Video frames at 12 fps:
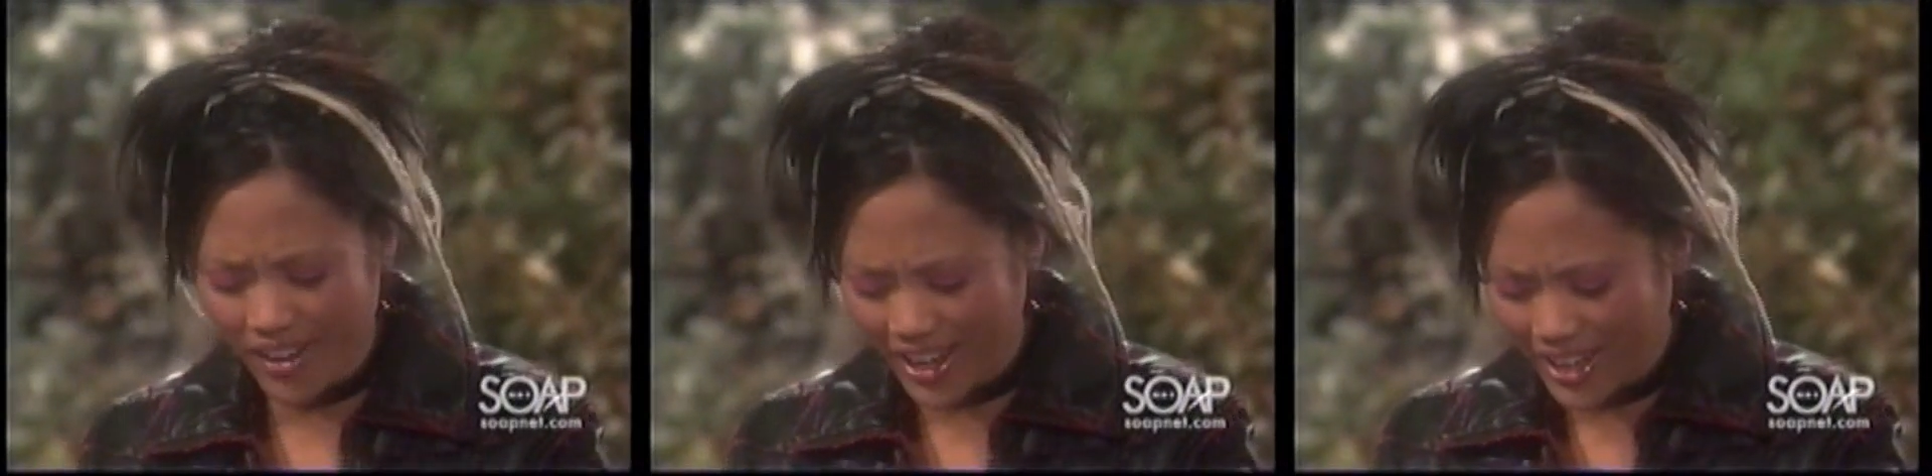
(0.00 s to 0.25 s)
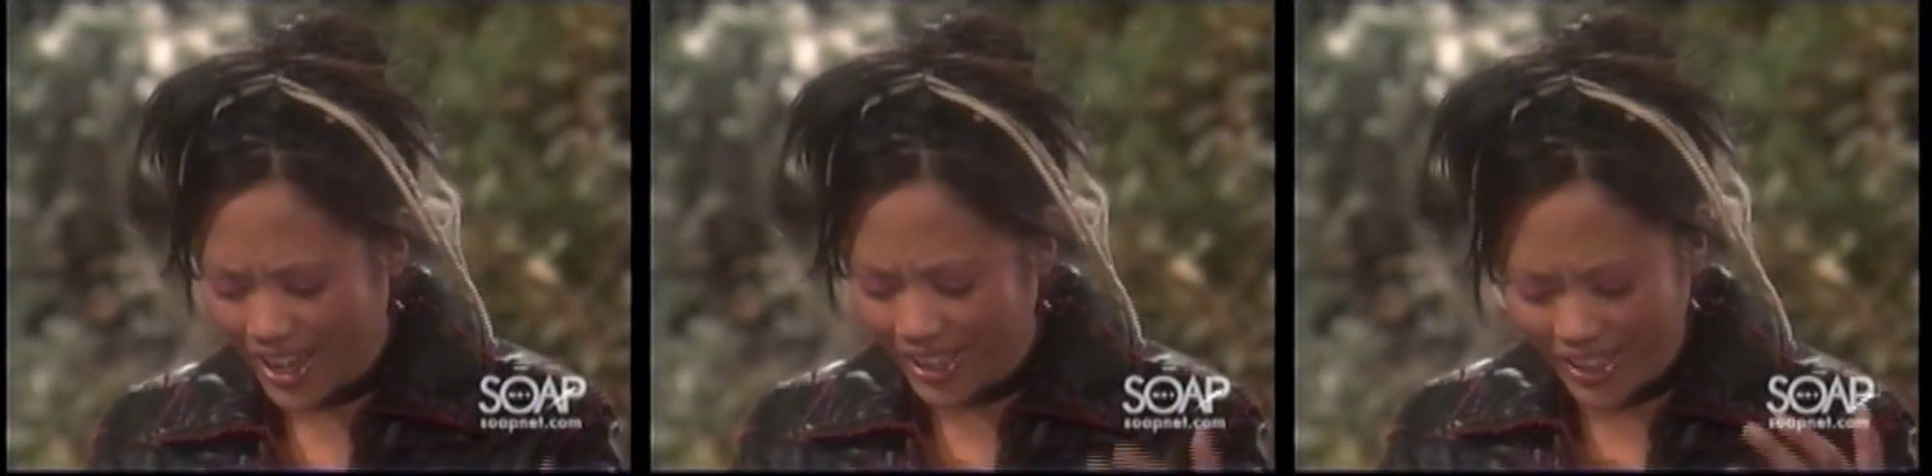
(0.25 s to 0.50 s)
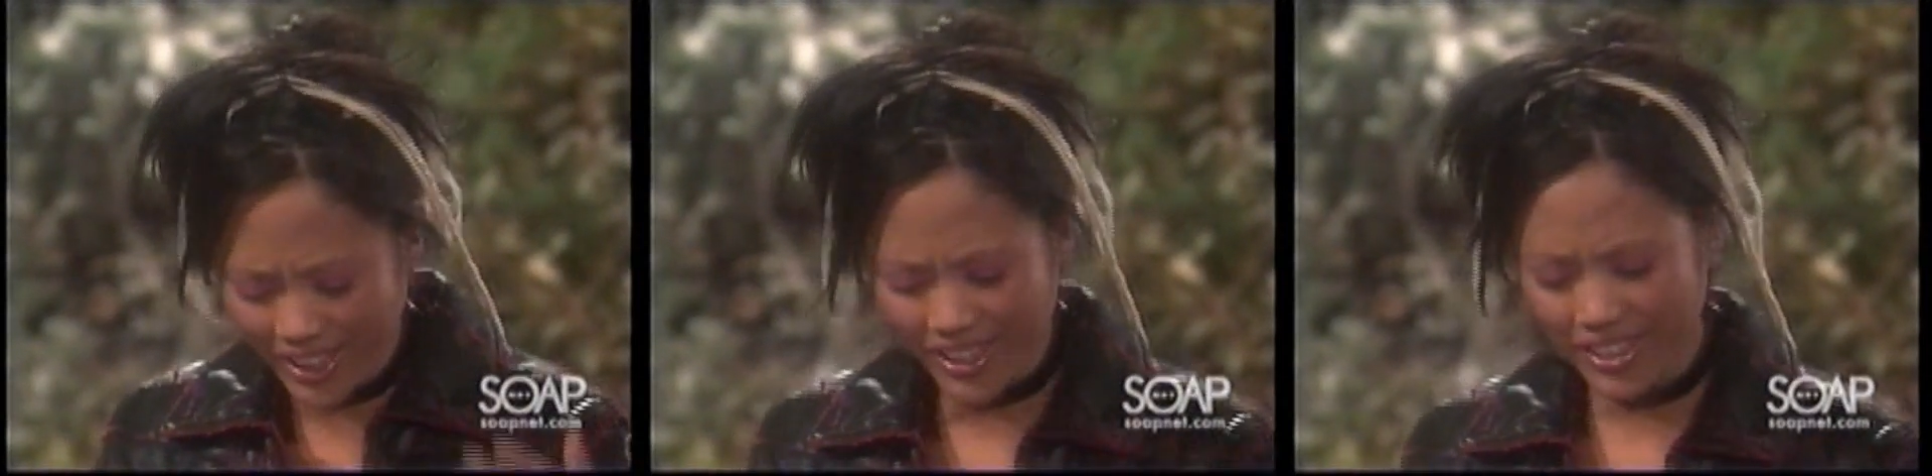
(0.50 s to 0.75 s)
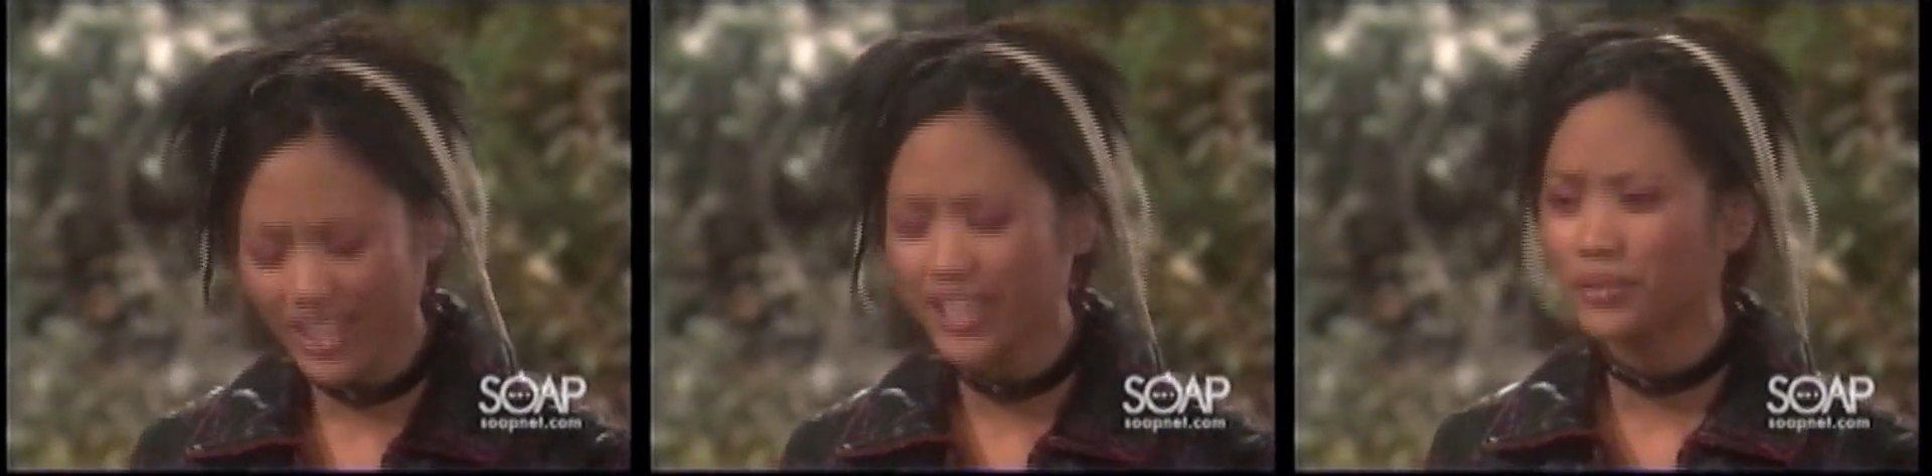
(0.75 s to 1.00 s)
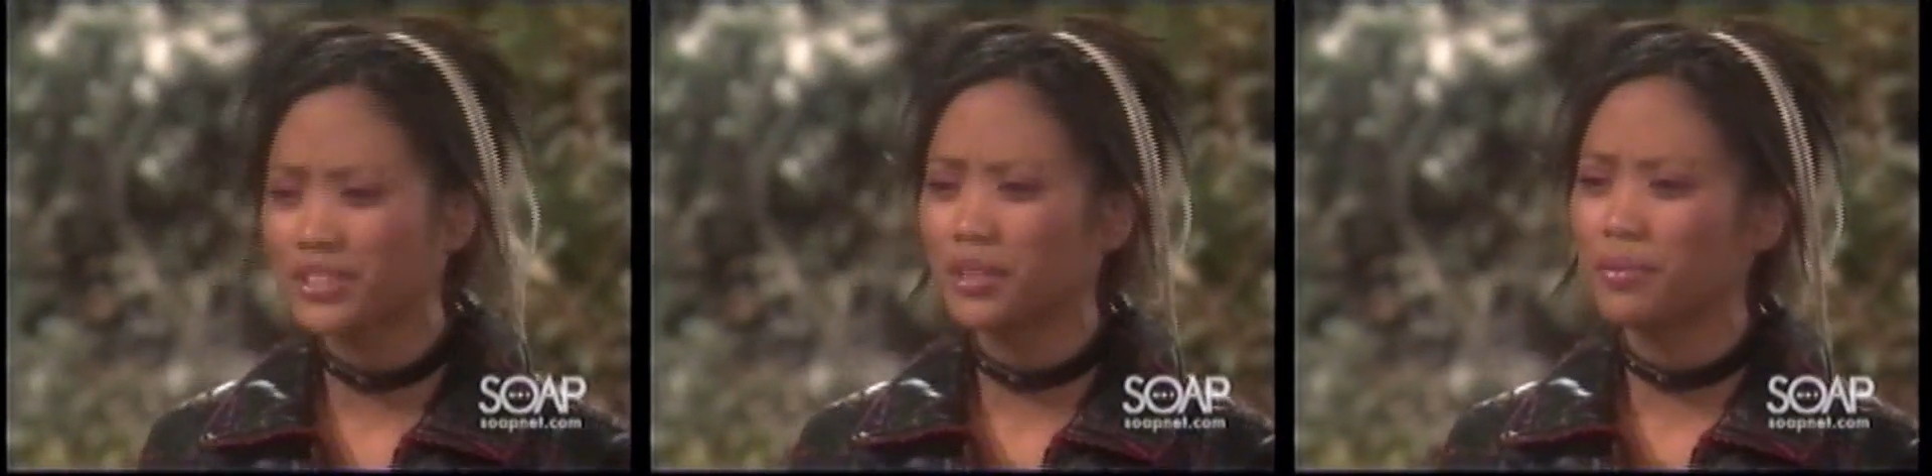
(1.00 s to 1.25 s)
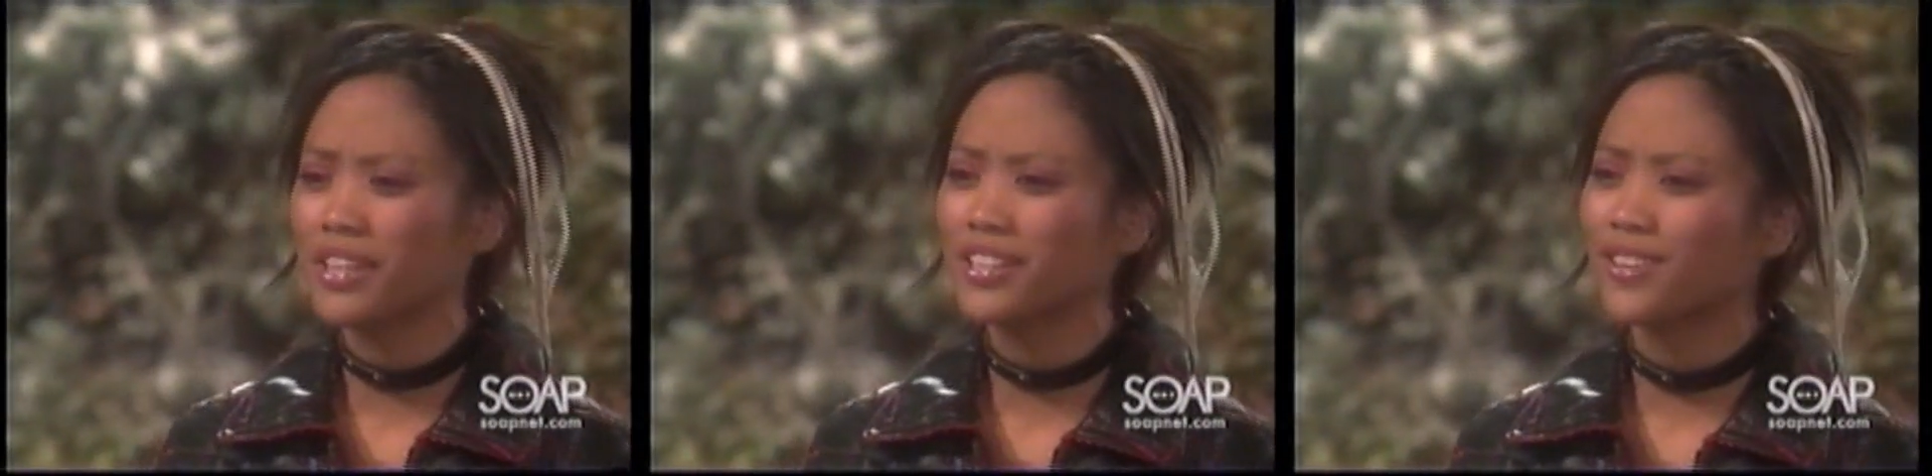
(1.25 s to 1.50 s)
I, I didn't think it was
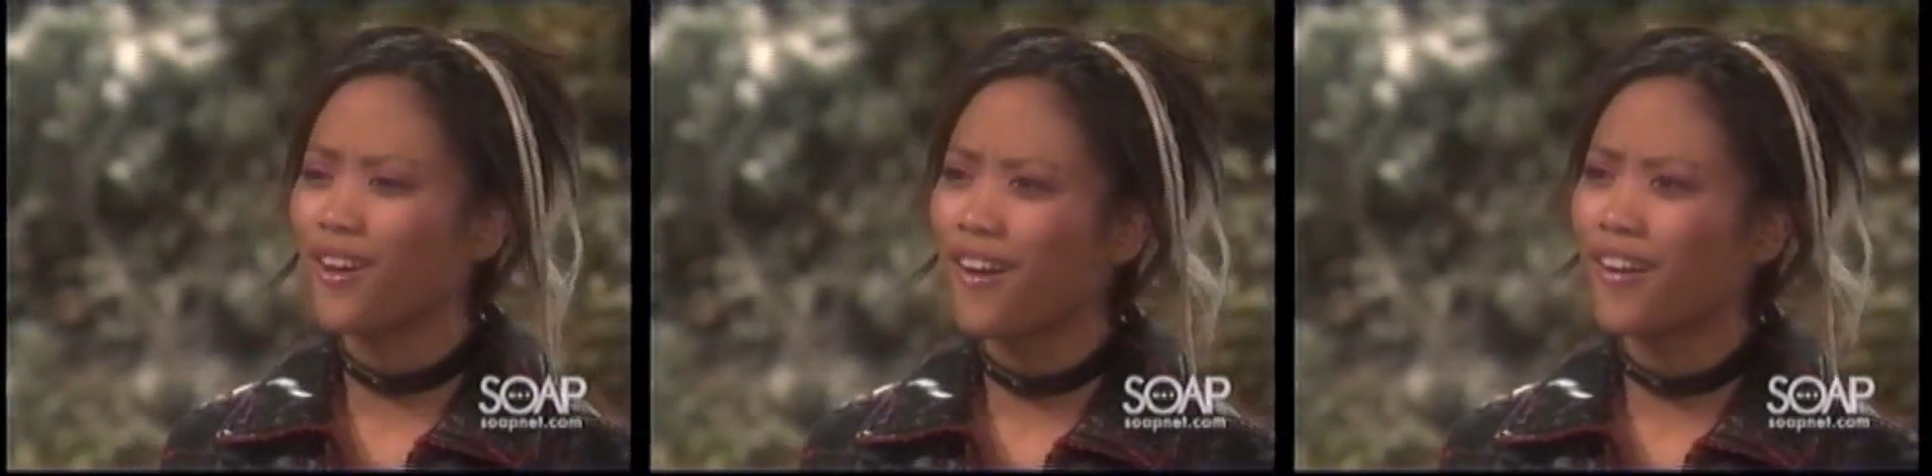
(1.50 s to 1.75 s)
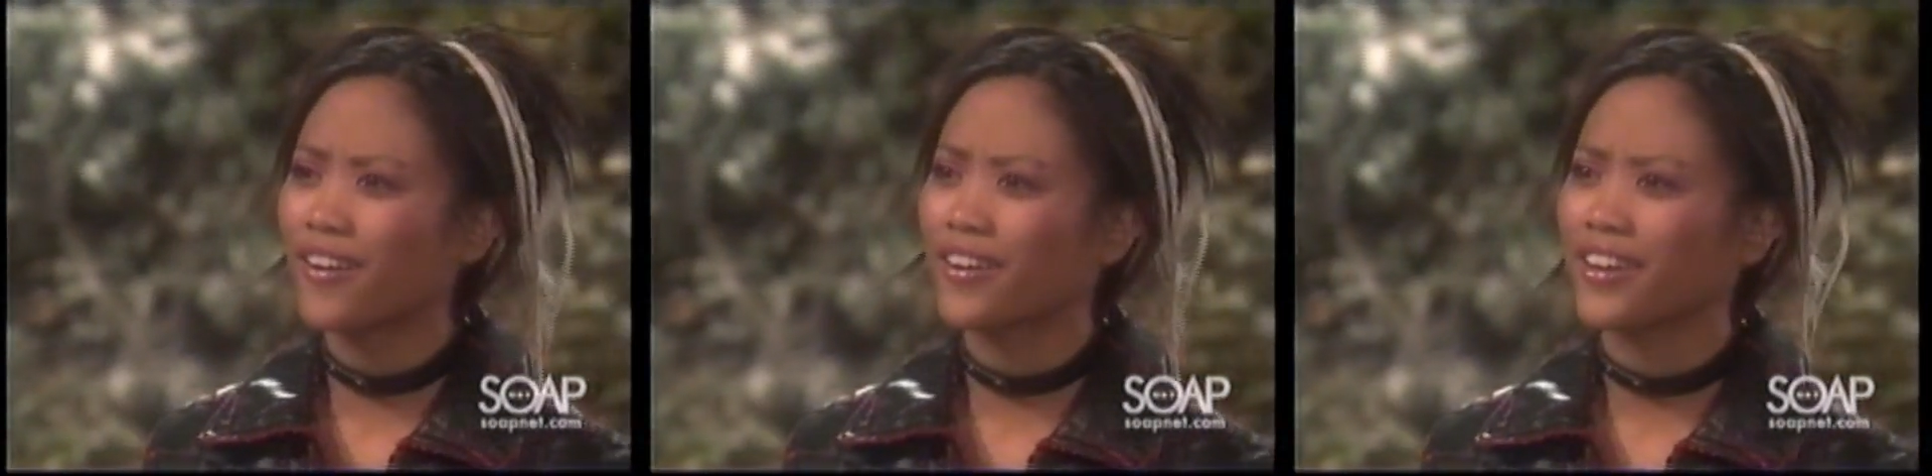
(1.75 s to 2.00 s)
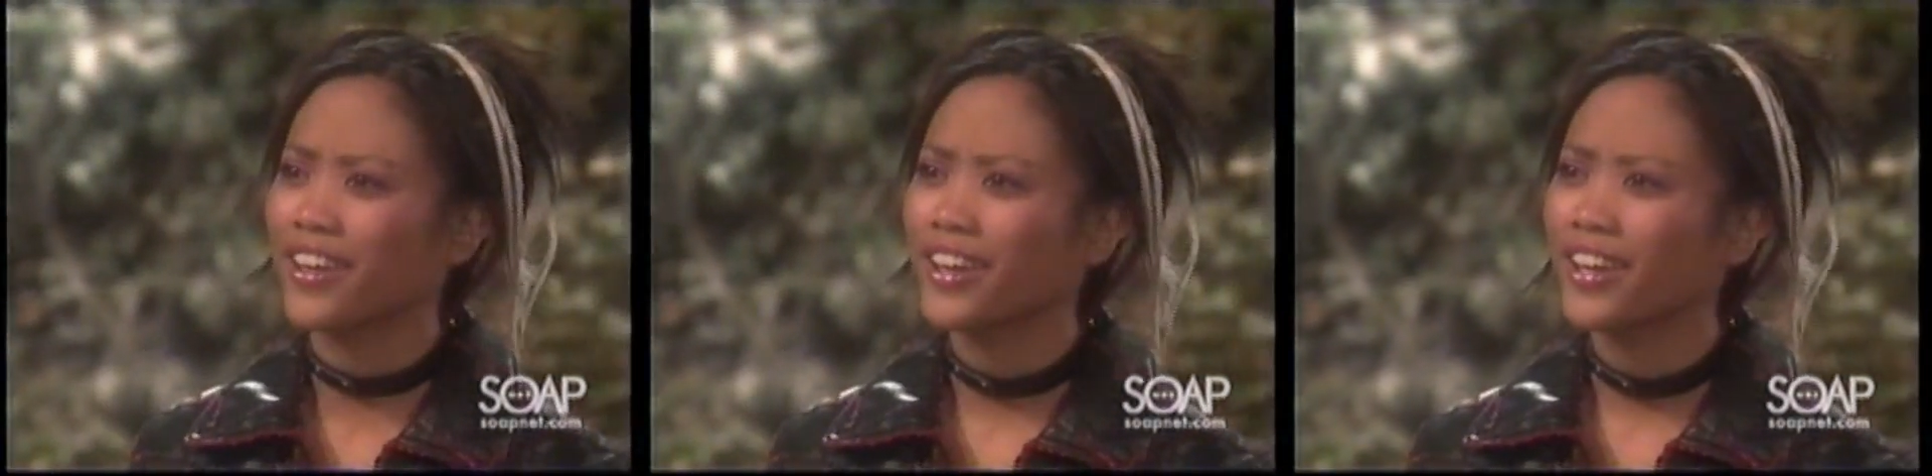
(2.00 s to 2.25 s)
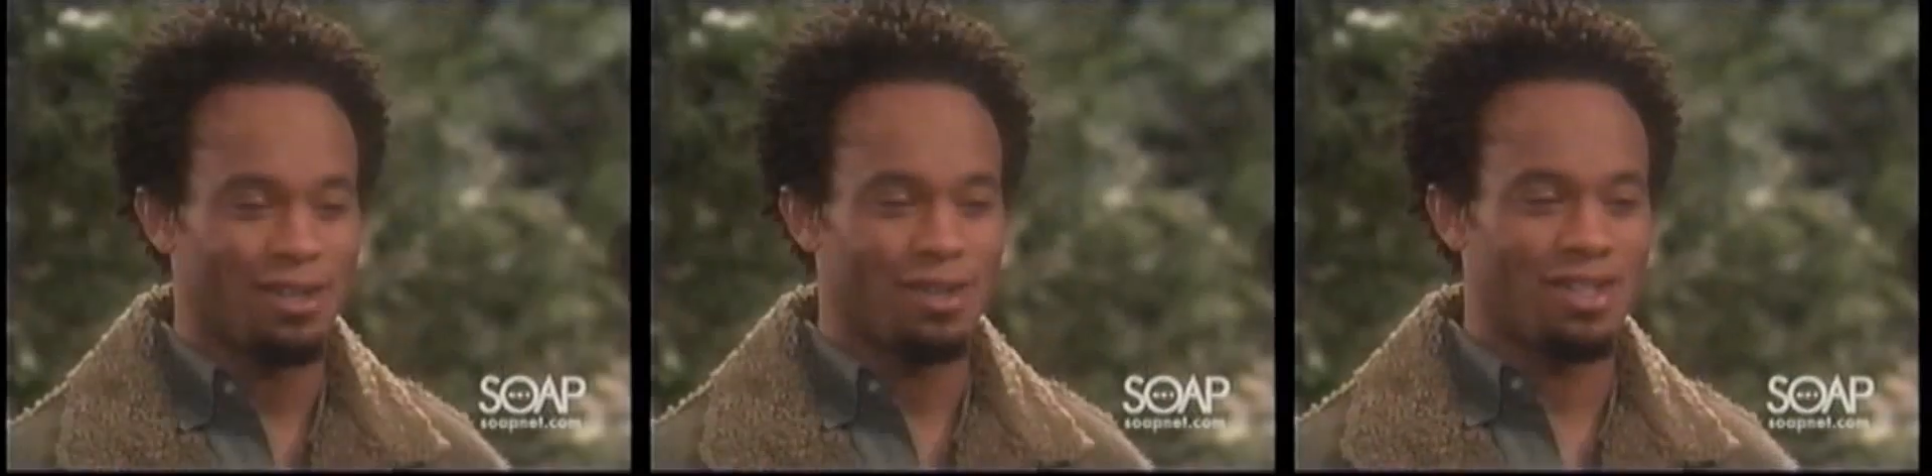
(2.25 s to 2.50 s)
gonna be this hard. Yeah, I know.